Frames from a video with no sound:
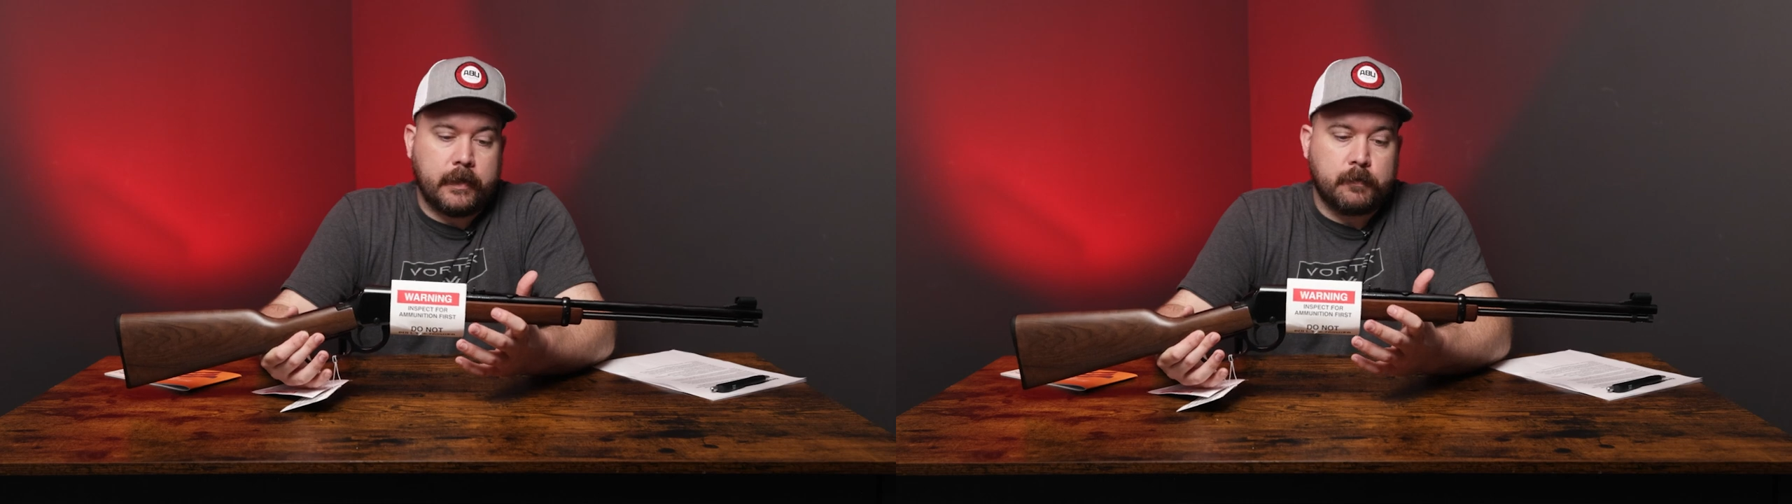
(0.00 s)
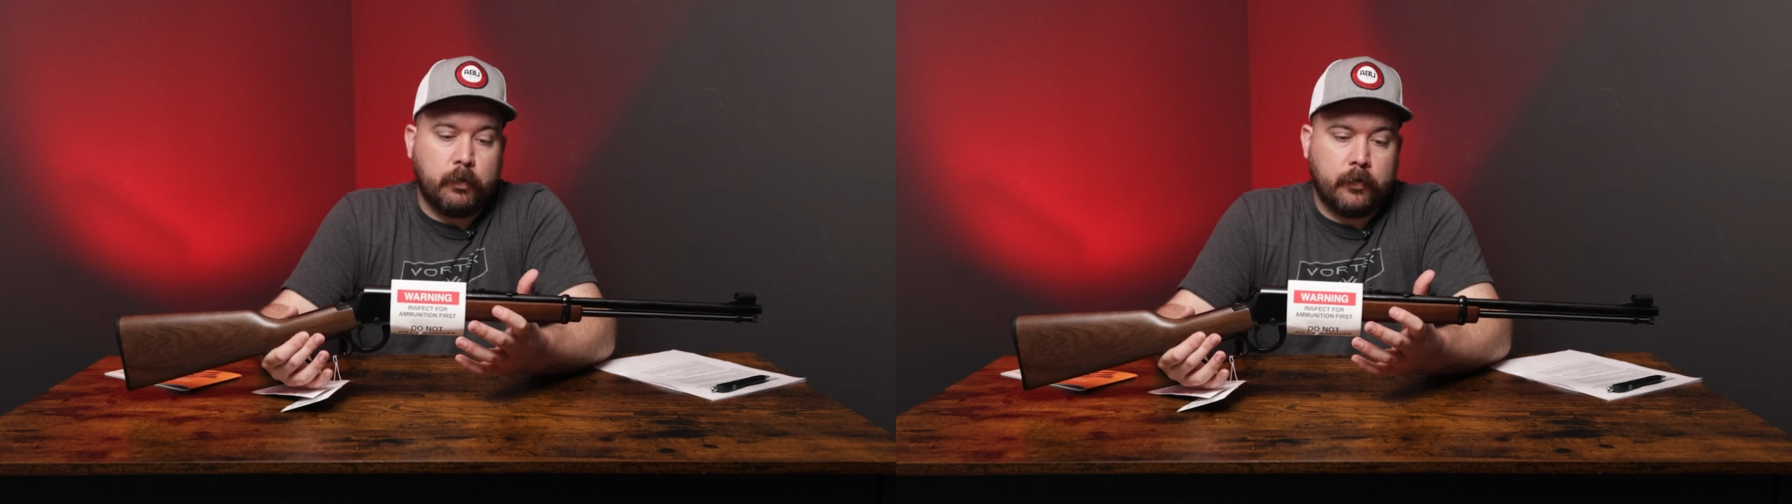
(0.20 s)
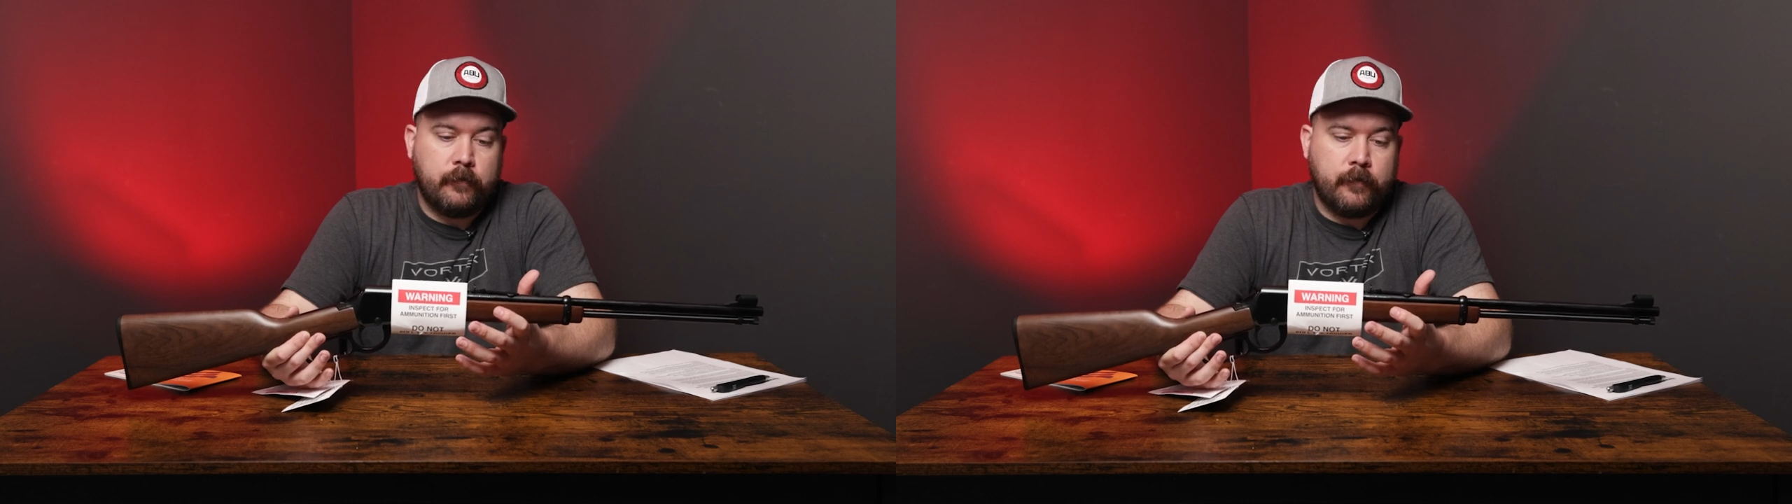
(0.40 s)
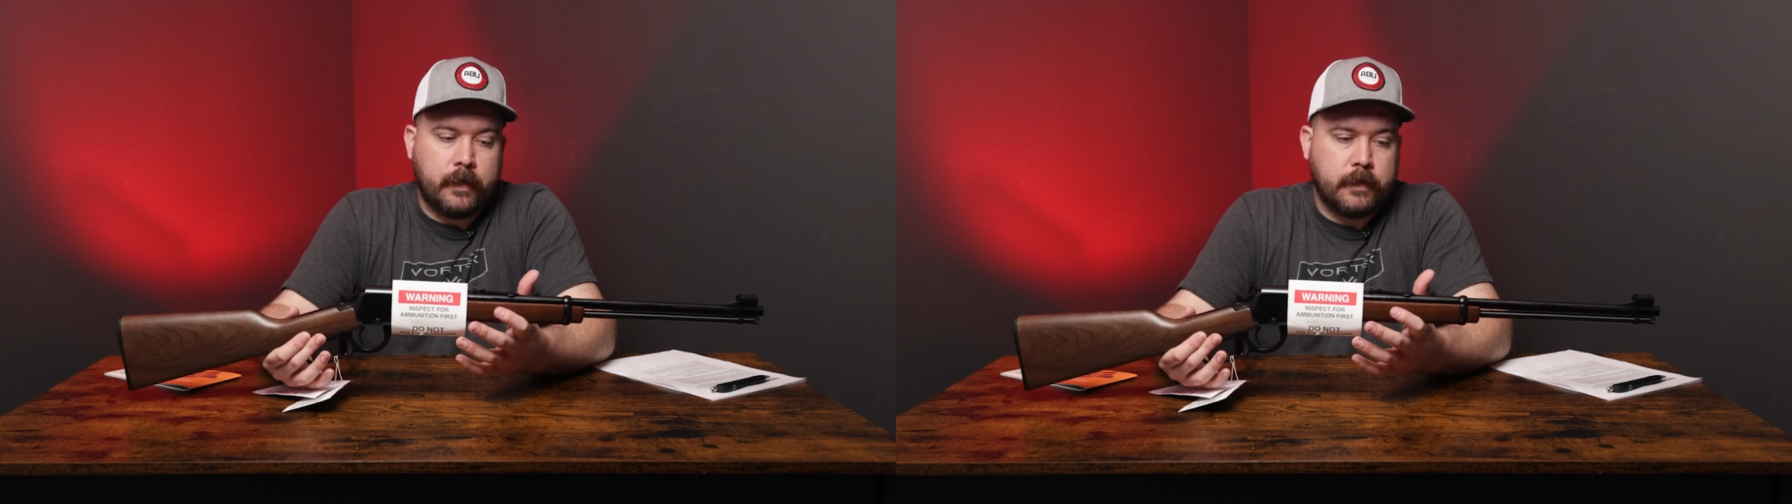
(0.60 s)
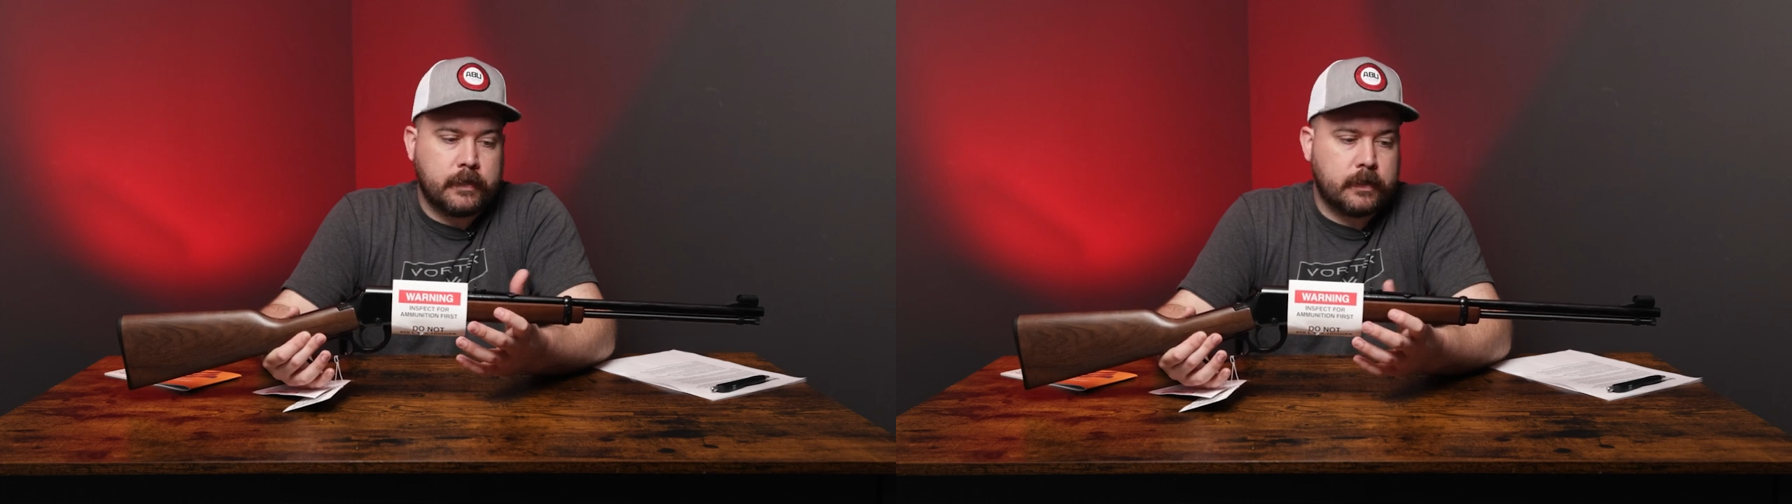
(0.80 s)
and it's blued
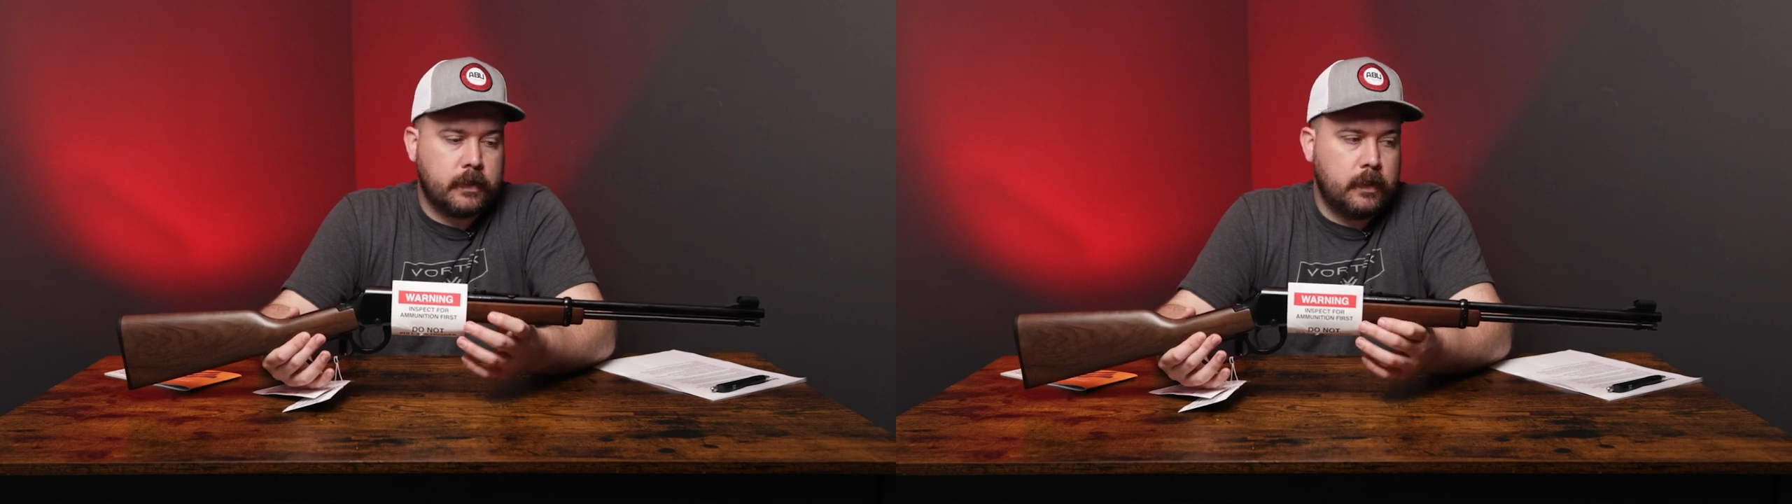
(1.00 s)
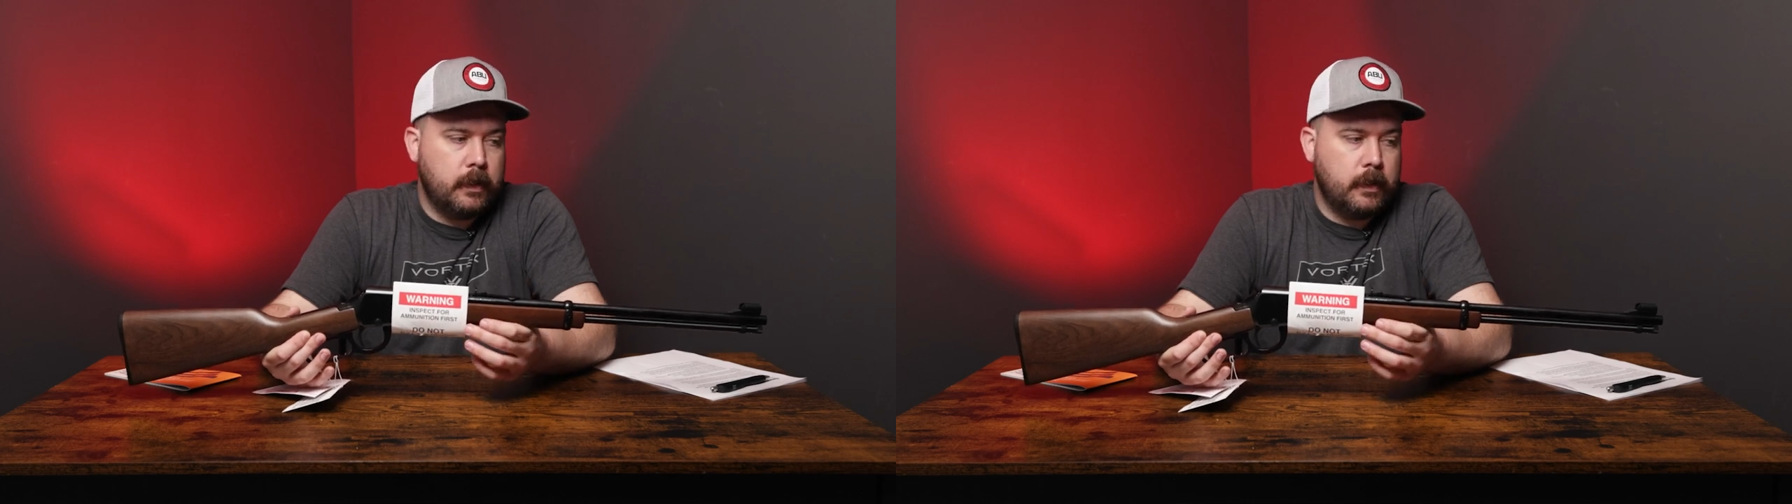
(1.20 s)
finish.